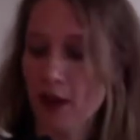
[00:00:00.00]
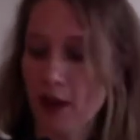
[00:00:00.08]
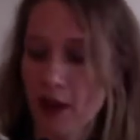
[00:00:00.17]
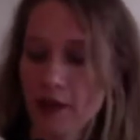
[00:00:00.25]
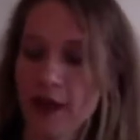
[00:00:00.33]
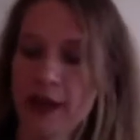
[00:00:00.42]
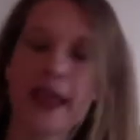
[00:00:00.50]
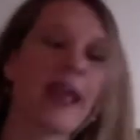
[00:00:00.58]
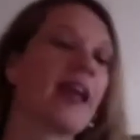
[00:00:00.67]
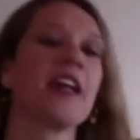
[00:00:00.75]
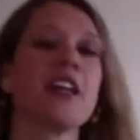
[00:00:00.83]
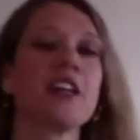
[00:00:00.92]
They
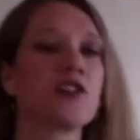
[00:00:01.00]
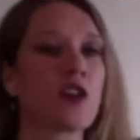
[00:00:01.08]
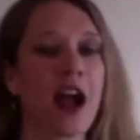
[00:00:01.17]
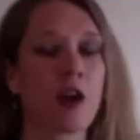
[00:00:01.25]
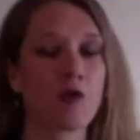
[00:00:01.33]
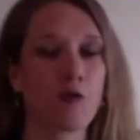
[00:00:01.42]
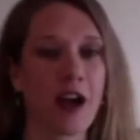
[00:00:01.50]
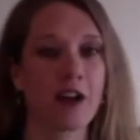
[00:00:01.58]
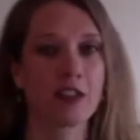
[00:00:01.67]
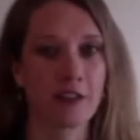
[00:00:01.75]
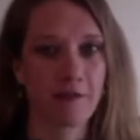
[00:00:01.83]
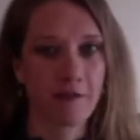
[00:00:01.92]
can't attract
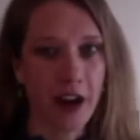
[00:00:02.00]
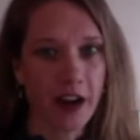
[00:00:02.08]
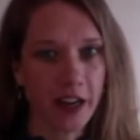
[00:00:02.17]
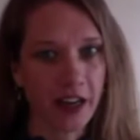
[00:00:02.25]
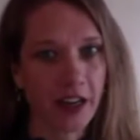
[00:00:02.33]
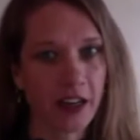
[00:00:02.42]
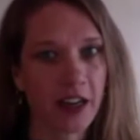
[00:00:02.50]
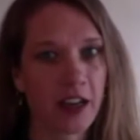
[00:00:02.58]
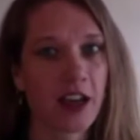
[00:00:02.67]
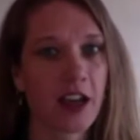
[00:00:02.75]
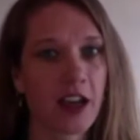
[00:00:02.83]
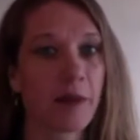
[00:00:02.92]
rounds of funding
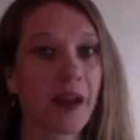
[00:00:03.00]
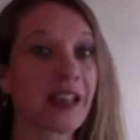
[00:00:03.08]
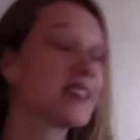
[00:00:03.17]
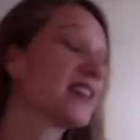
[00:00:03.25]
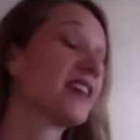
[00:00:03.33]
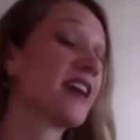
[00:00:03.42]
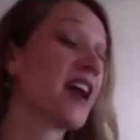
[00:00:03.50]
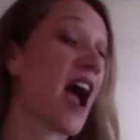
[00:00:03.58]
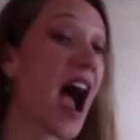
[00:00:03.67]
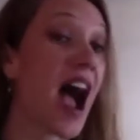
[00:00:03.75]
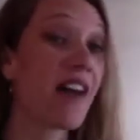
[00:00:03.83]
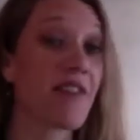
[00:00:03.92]
because they didn't
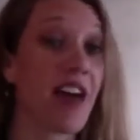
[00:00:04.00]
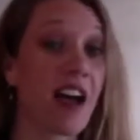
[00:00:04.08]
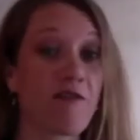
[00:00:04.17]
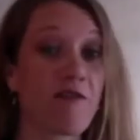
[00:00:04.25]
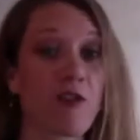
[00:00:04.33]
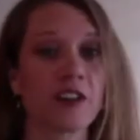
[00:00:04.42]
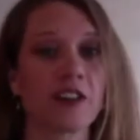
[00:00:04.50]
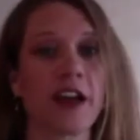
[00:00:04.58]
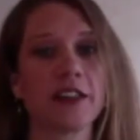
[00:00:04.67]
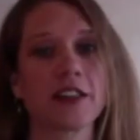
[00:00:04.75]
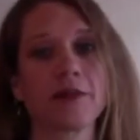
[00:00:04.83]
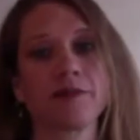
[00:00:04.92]
have that
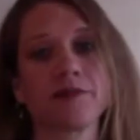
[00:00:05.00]
foresight.